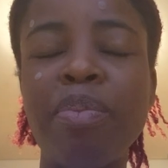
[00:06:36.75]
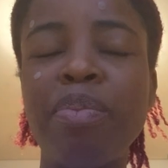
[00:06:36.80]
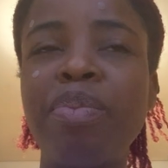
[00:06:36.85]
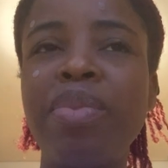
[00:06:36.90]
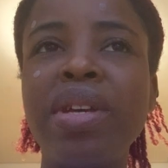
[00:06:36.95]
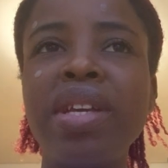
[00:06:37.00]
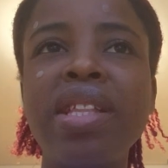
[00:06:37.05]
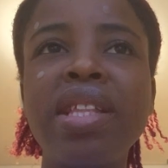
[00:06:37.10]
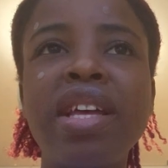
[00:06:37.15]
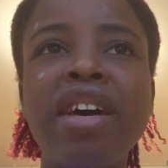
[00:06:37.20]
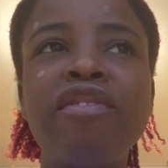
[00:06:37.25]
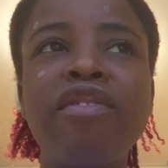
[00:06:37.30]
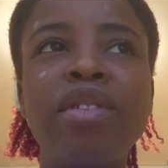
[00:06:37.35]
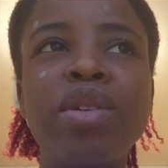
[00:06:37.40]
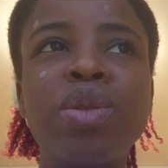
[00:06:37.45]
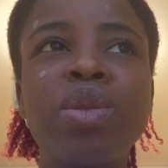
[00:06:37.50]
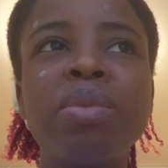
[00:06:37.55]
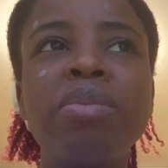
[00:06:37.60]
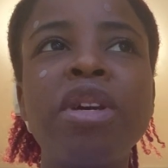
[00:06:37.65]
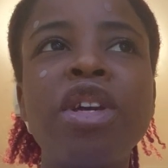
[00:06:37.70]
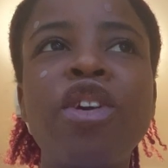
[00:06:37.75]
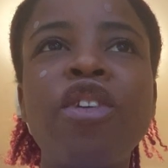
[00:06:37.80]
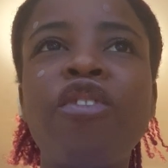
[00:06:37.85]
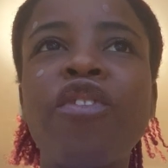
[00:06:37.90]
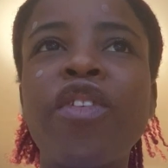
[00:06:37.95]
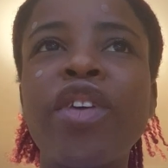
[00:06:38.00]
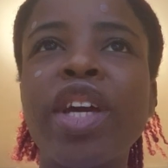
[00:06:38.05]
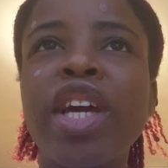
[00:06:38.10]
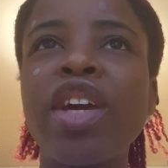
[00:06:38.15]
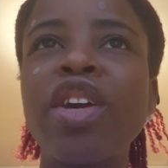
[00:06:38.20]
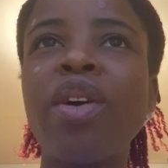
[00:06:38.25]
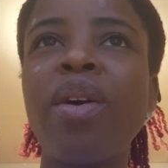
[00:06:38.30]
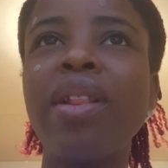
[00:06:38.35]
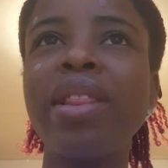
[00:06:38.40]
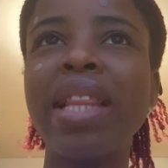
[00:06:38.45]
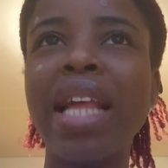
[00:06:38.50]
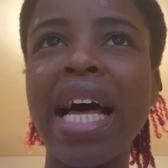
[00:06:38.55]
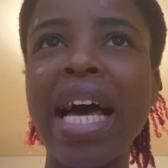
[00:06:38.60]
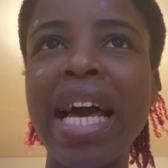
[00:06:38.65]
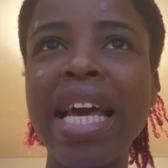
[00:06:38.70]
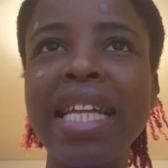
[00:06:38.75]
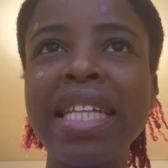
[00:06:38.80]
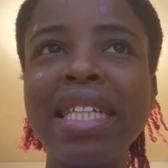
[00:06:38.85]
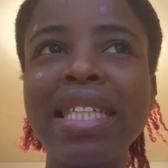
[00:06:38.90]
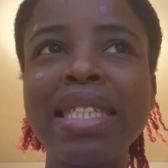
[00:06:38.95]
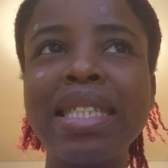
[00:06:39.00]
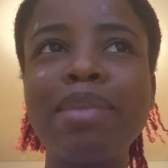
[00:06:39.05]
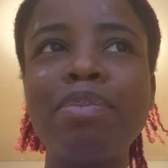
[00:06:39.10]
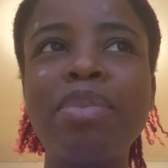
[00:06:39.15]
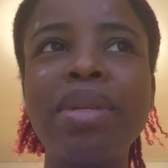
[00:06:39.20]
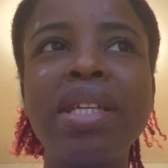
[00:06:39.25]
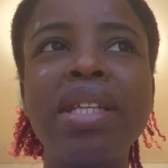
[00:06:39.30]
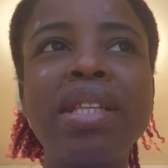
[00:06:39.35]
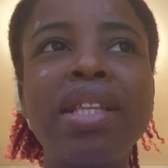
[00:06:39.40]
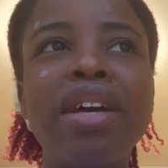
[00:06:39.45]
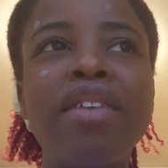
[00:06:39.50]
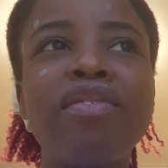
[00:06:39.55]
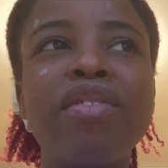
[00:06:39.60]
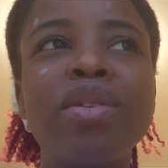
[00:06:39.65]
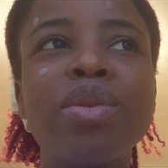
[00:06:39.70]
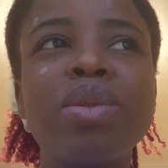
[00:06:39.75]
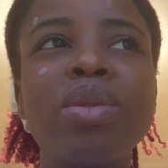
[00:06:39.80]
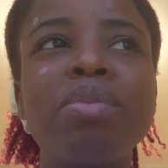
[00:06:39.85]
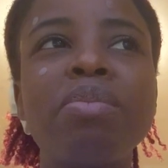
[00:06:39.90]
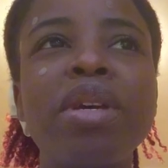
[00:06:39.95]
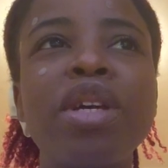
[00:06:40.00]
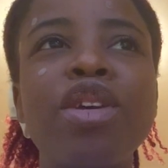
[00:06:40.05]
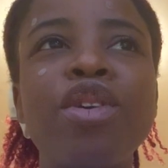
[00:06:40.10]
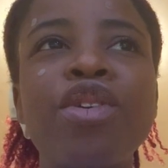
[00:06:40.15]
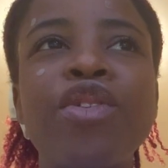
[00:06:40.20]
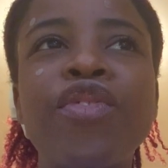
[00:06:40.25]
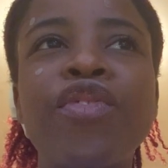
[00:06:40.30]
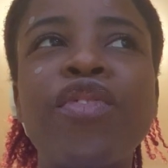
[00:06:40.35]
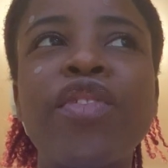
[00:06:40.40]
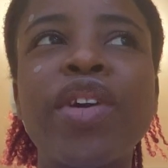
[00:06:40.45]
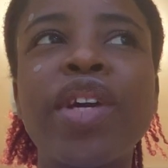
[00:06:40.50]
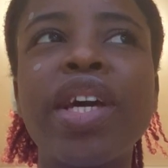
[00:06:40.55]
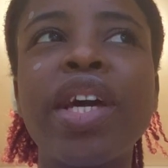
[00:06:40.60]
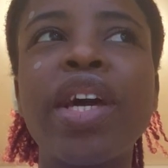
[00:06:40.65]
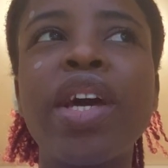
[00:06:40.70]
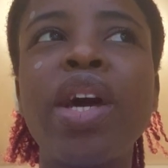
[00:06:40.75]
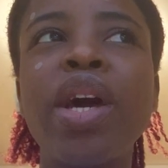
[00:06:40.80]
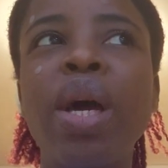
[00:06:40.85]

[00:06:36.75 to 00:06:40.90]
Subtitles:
Being nervous will make you forget your lines. Being nervous will make you forget